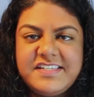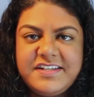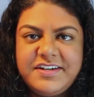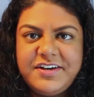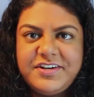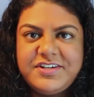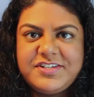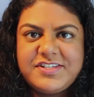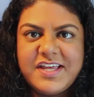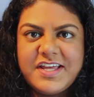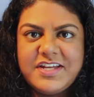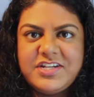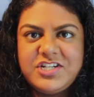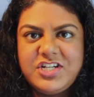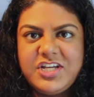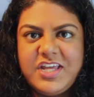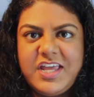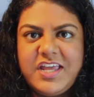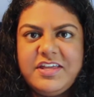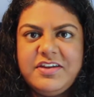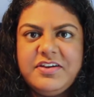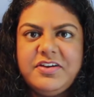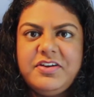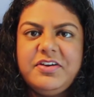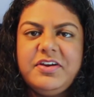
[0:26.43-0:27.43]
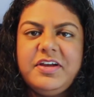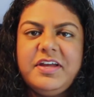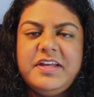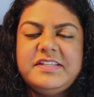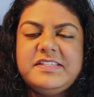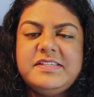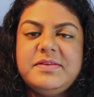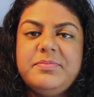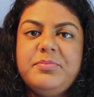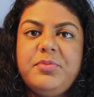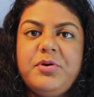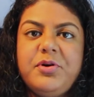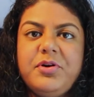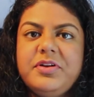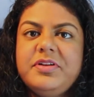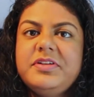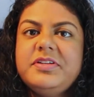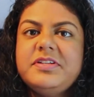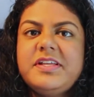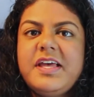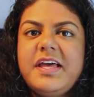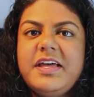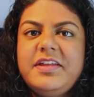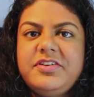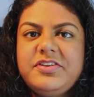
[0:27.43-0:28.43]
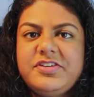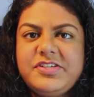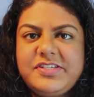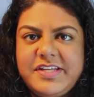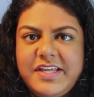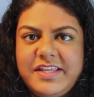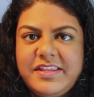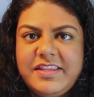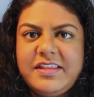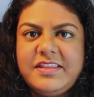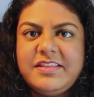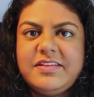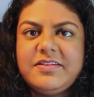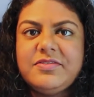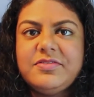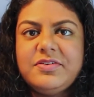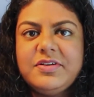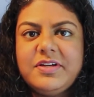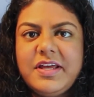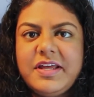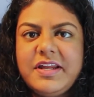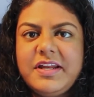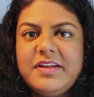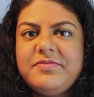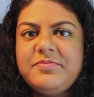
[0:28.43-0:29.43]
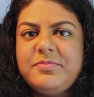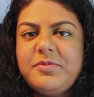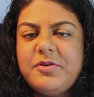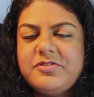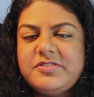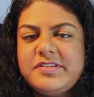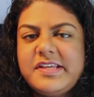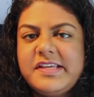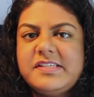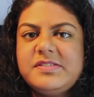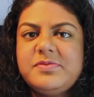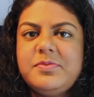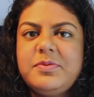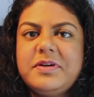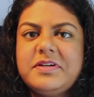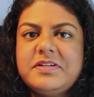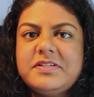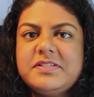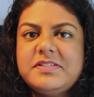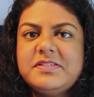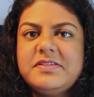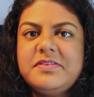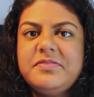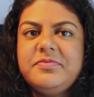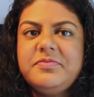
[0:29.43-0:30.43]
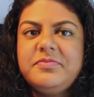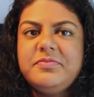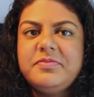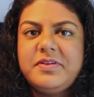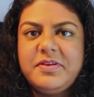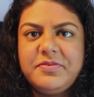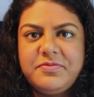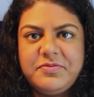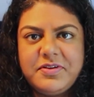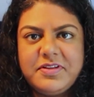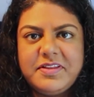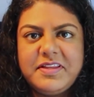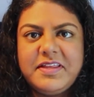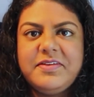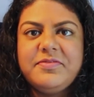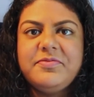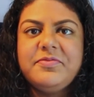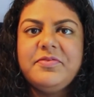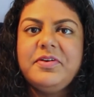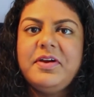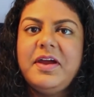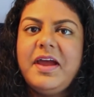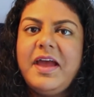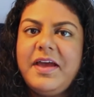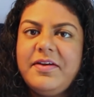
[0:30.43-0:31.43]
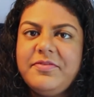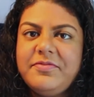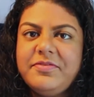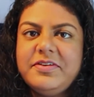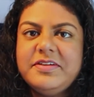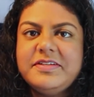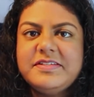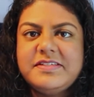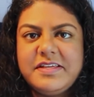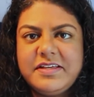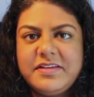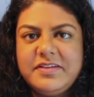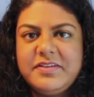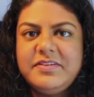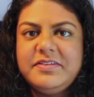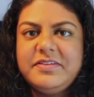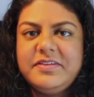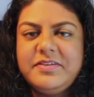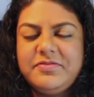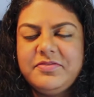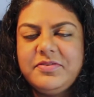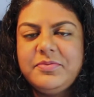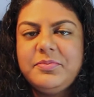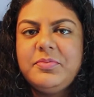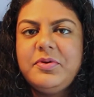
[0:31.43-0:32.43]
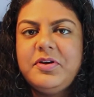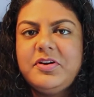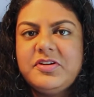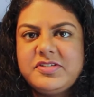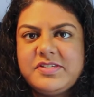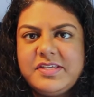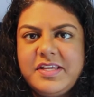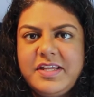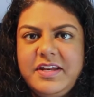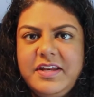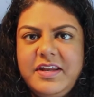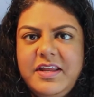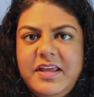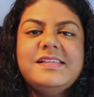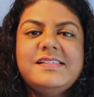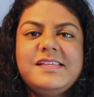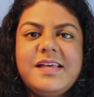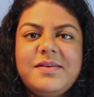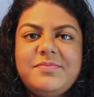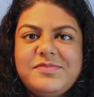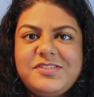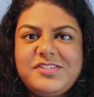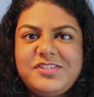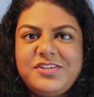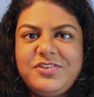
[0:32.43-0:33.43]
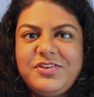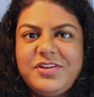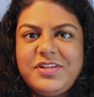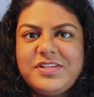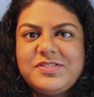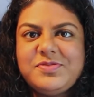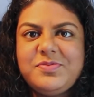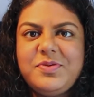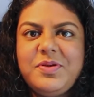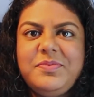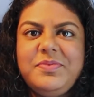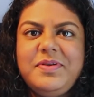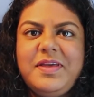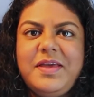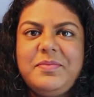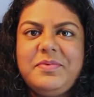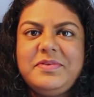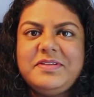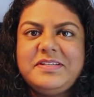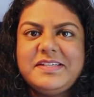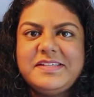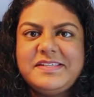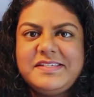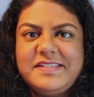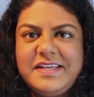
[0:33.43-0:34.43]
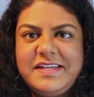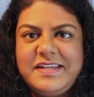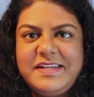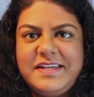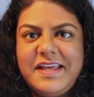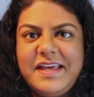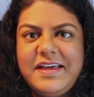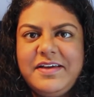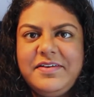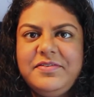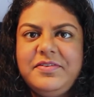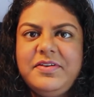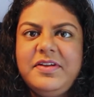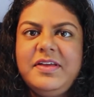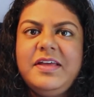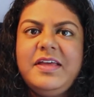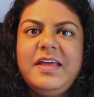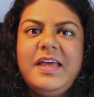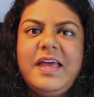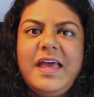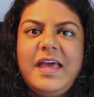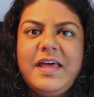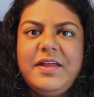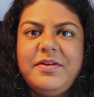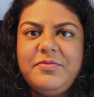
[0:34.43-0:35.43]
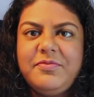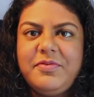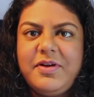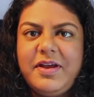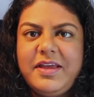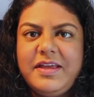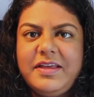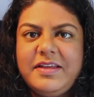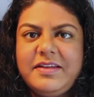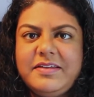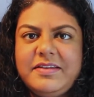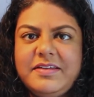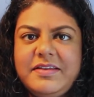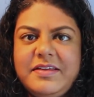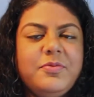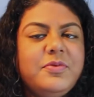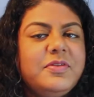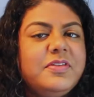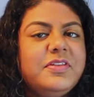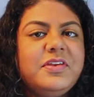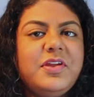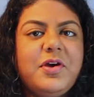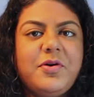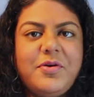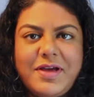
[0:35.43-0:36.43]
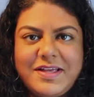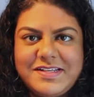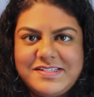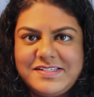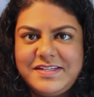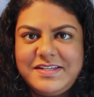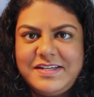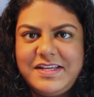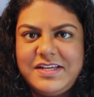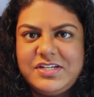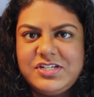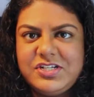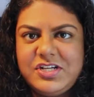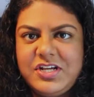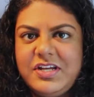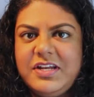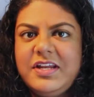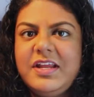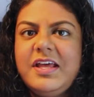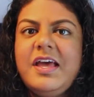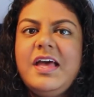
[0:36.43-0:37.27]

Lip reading: an arts educator, it's important to understand that the creative process works differently for every single different person. Some students will be able to sit down and write with no hesitation.